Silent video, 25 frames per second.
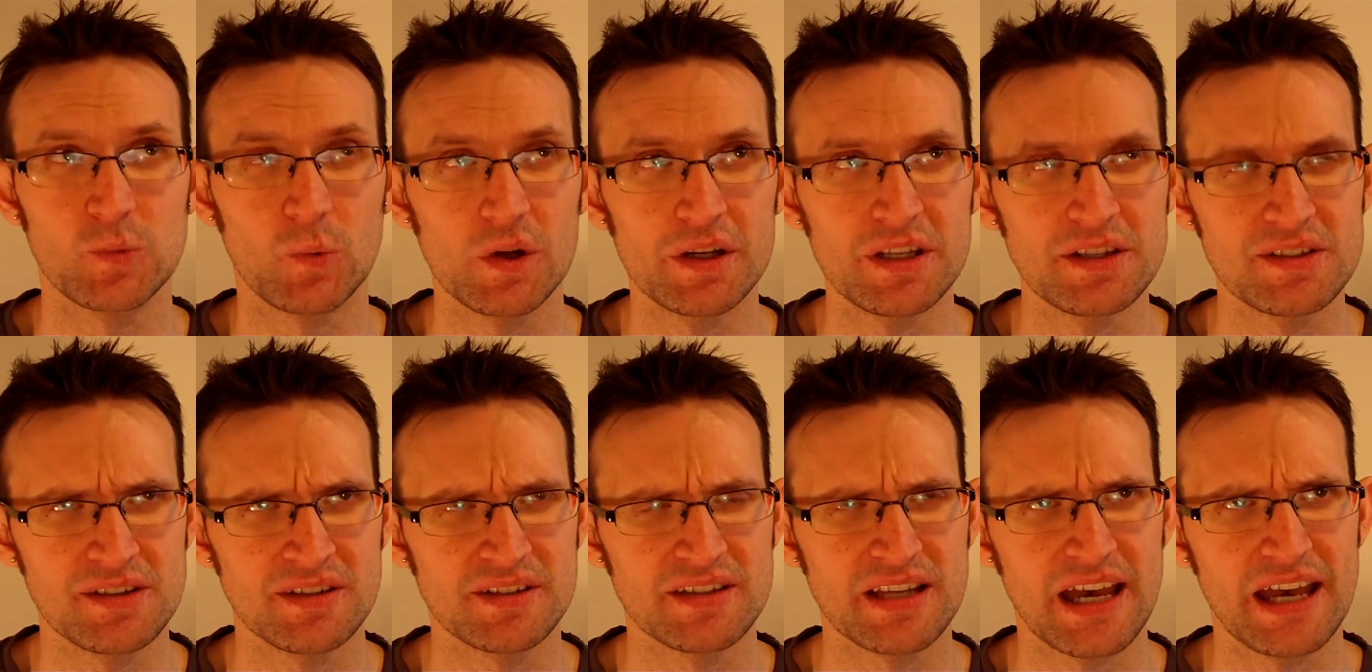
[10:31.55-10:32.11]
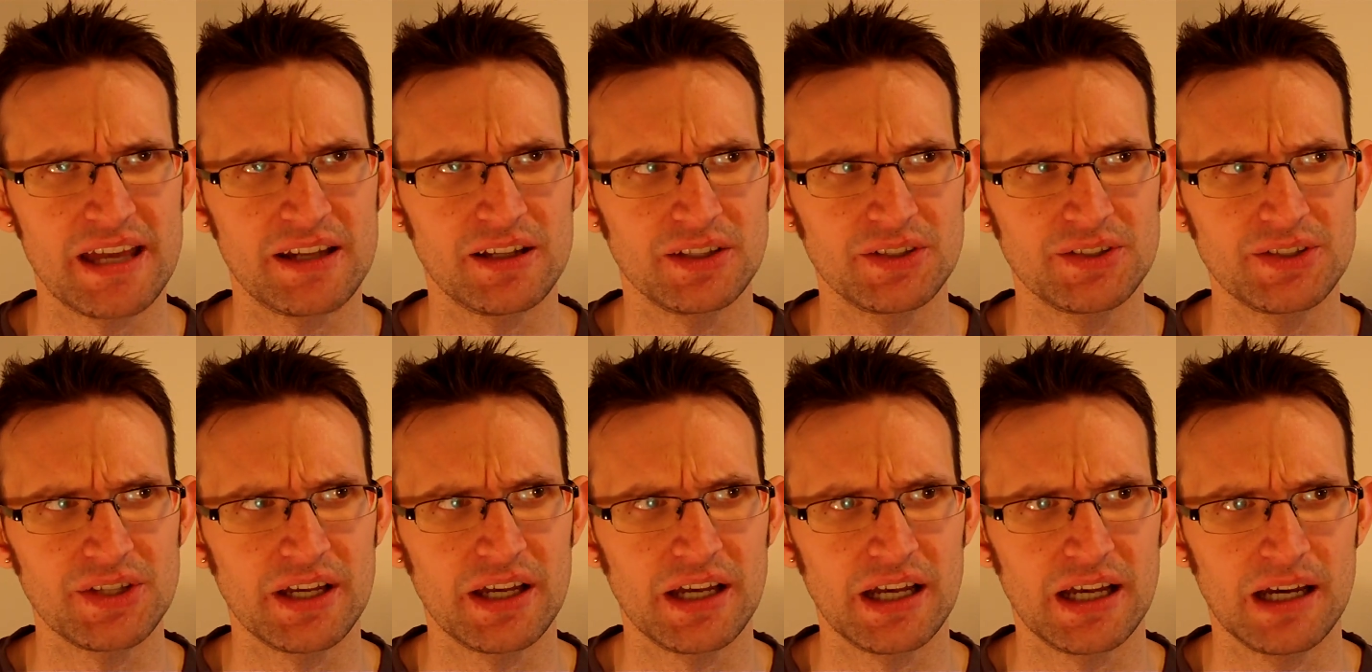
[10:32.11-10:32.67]
One is
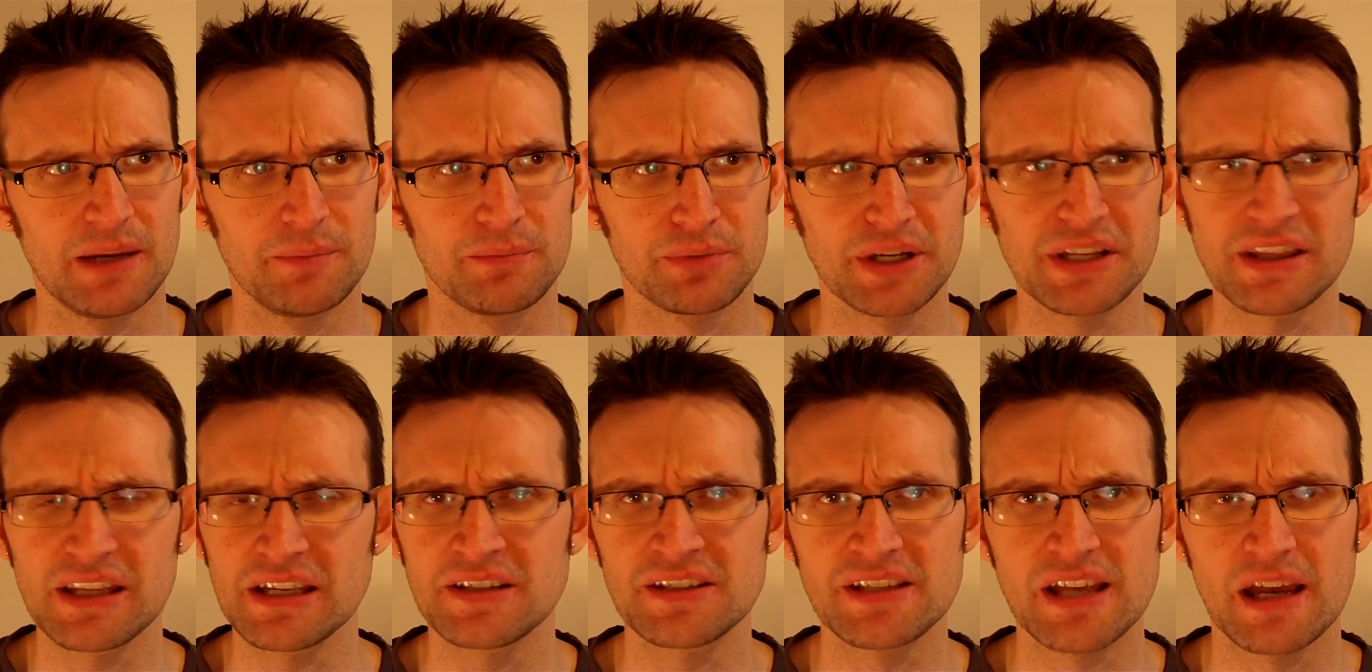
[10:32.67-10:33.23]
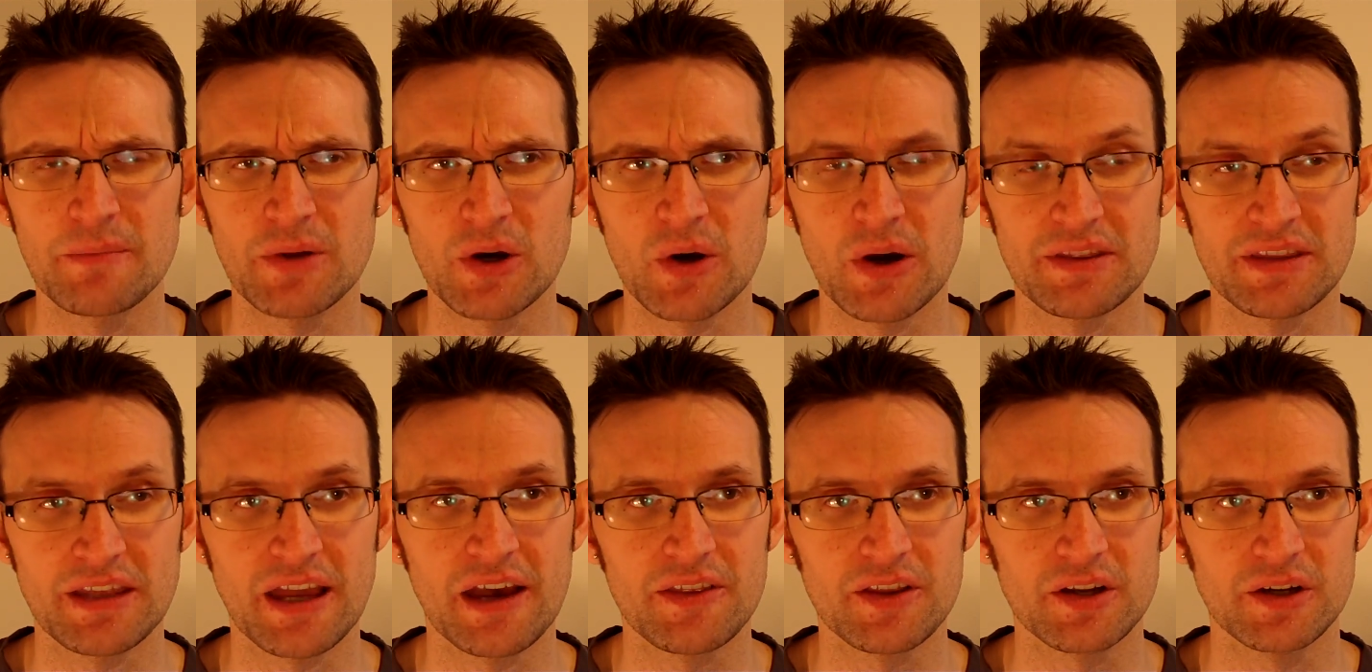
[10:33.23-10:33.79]
entitled Breathing Demo,
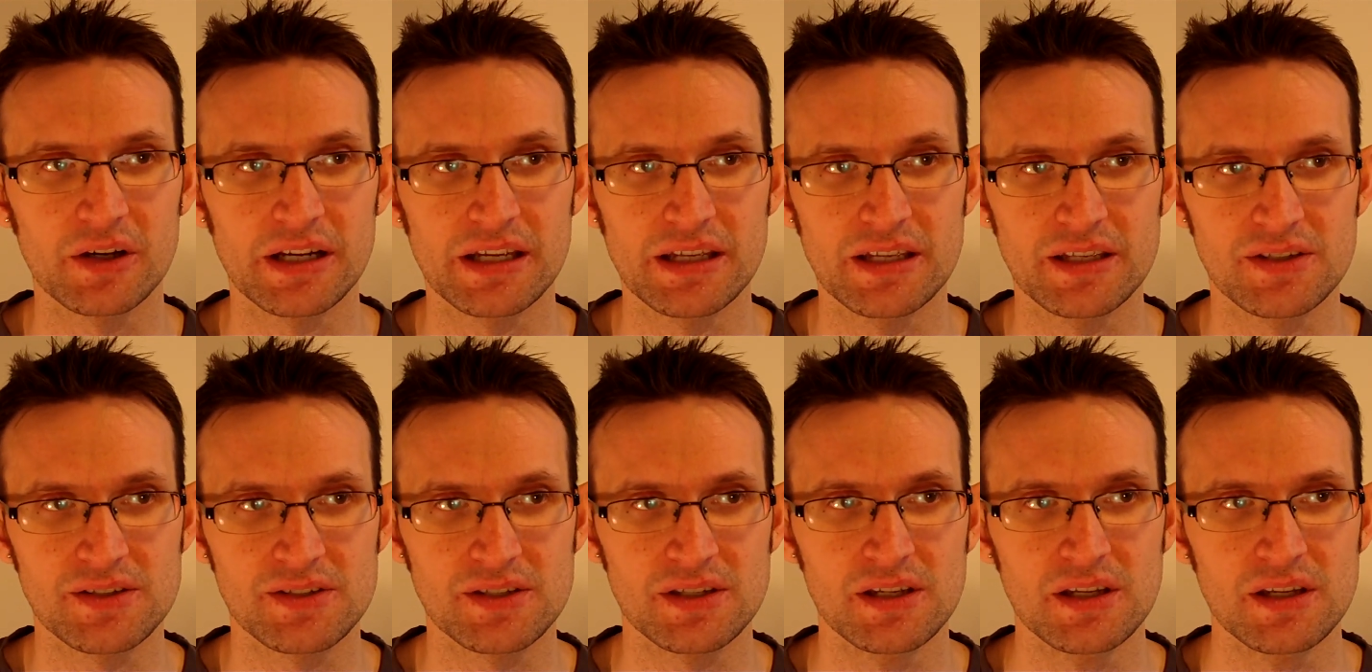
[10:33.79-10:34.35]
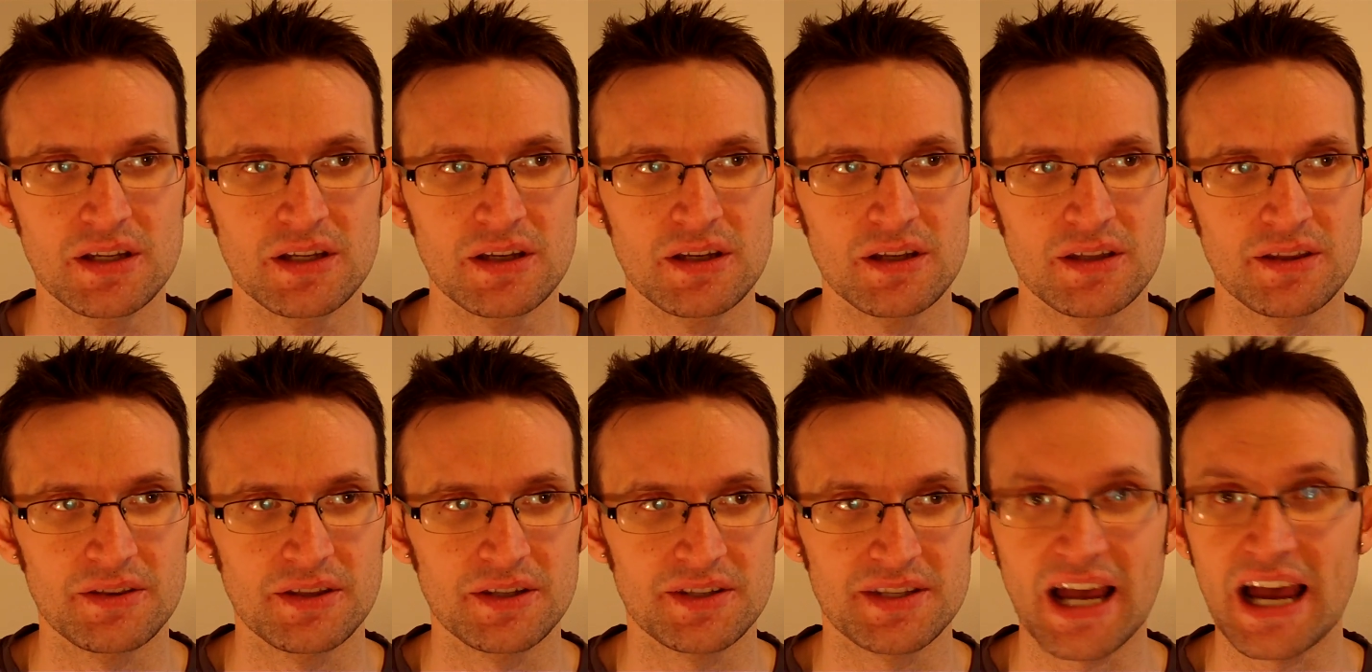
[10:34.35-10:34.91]
and the other is
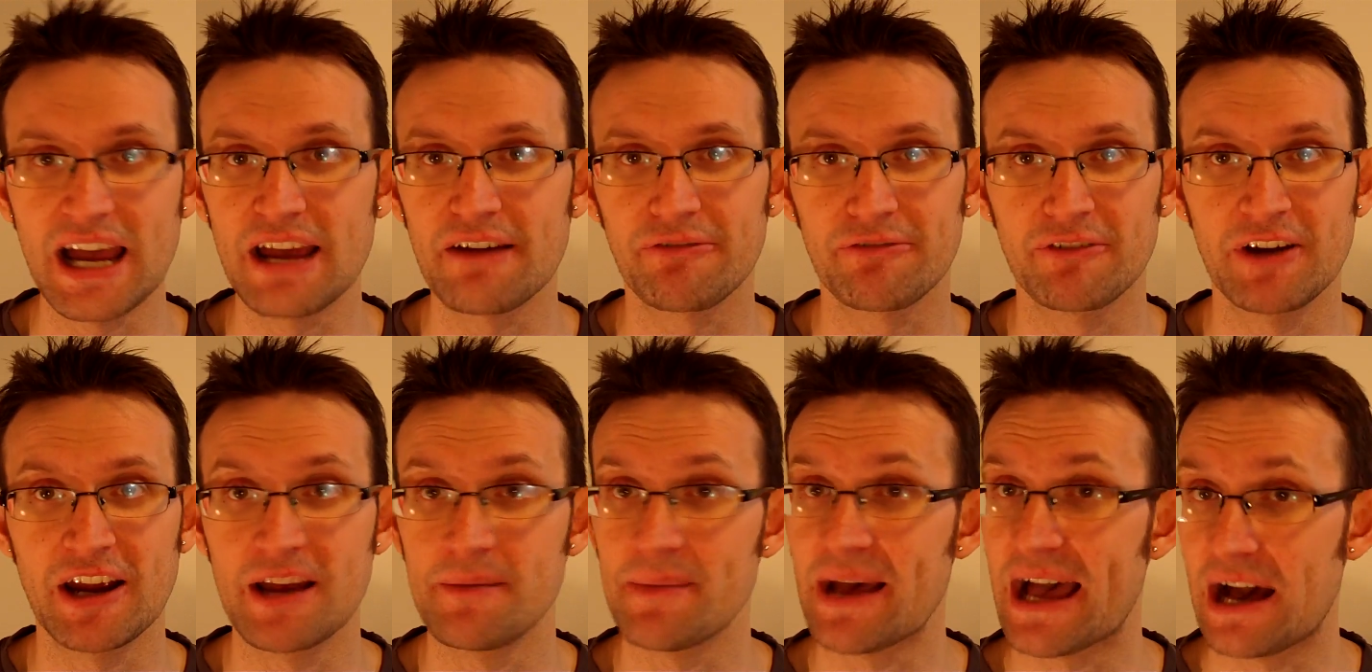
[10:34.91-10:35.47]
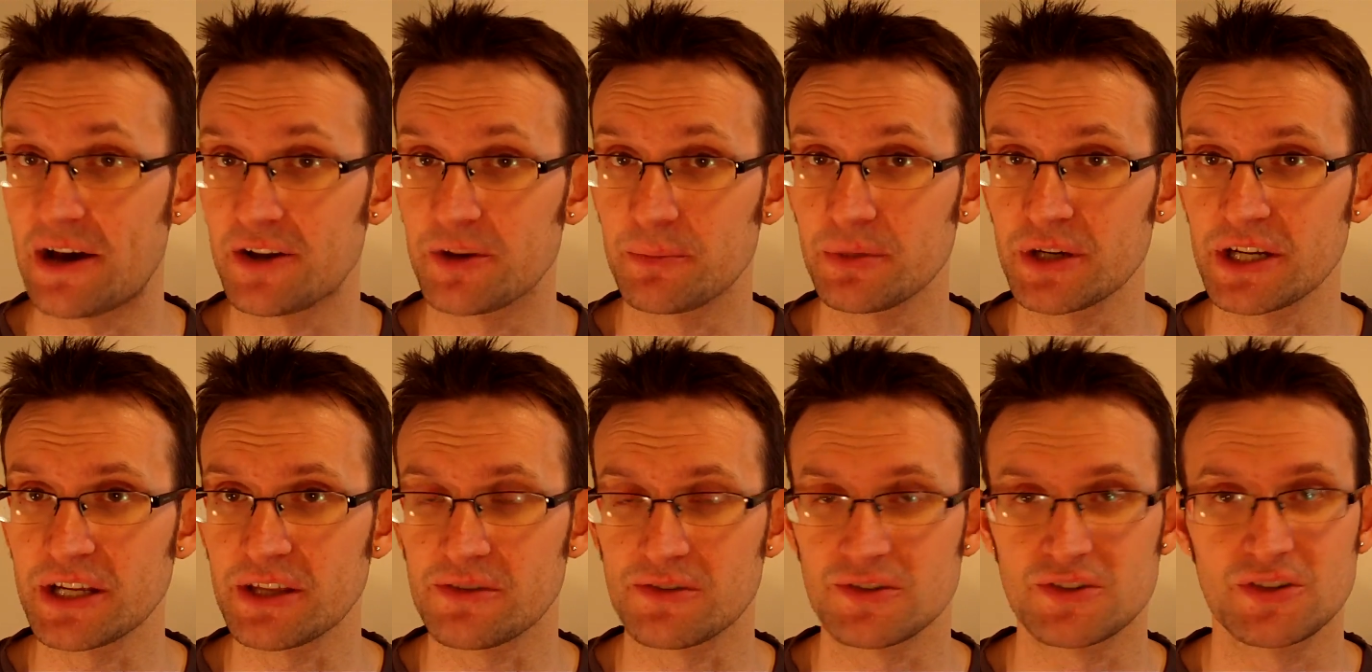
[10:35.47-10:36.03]
The Diaphragm, How to
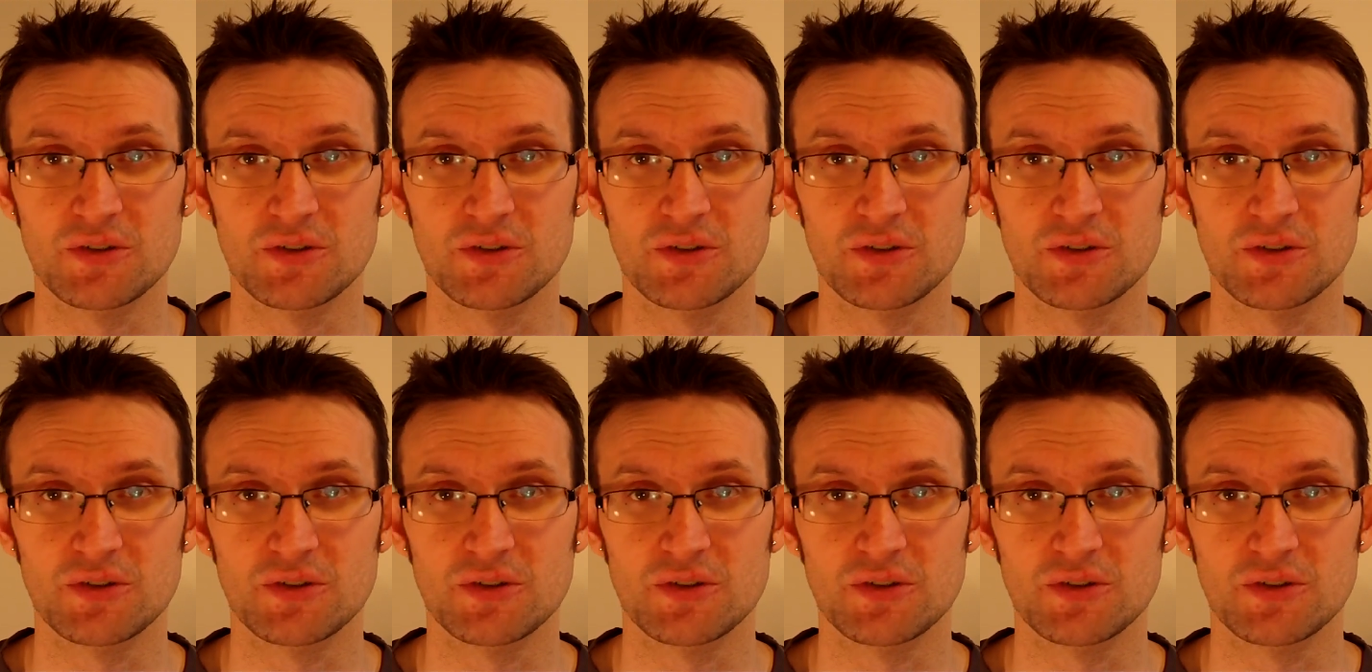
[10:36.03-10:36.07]
Breathe.